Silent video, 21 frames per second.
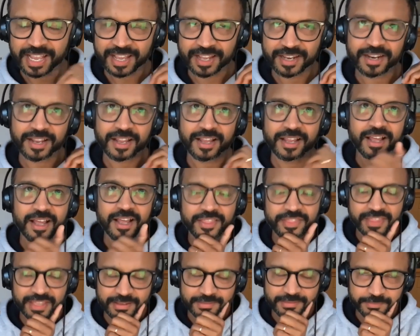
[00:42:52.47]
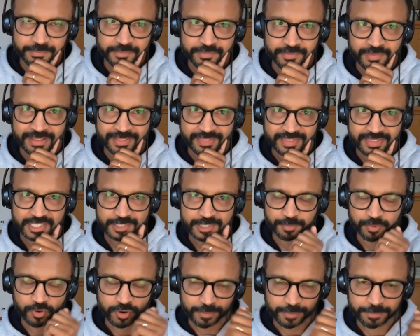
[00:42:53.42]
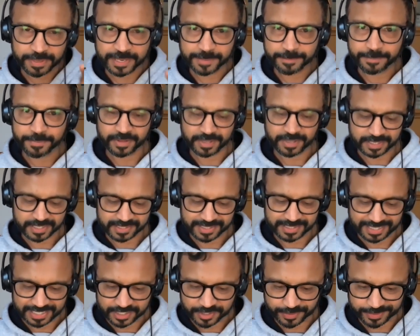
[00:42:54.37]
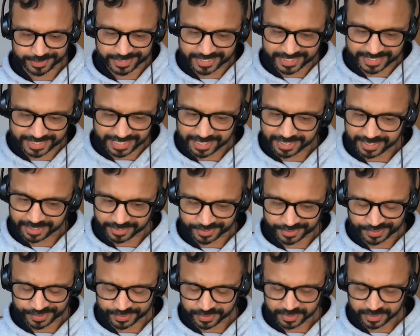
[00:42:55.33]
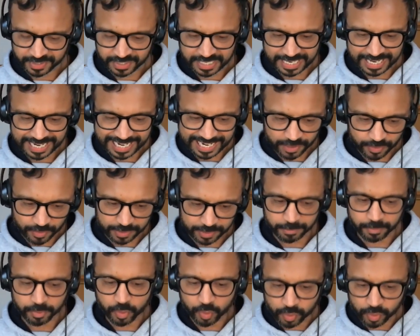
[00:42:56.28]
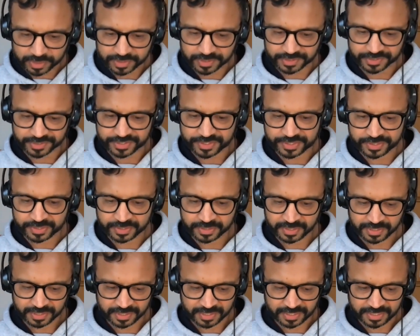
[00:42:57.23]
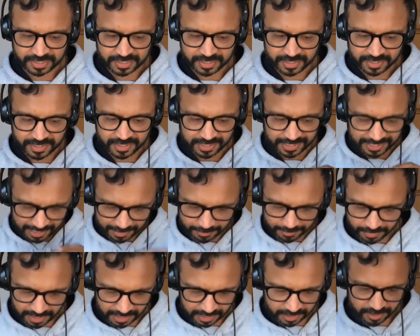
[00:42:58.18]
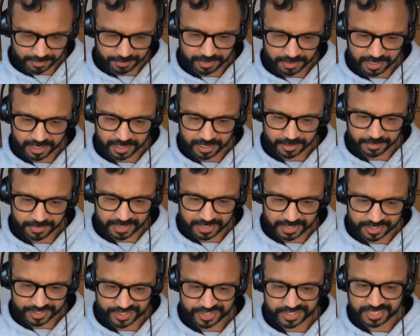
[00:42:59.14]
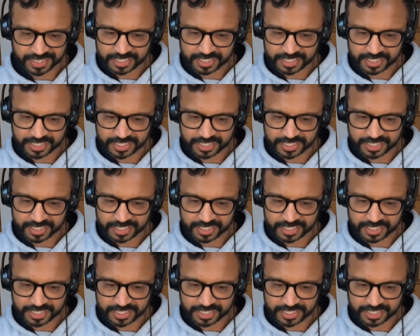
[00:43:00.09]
And I, I think at this point, people are starting to understand how important the gut microbiome is, the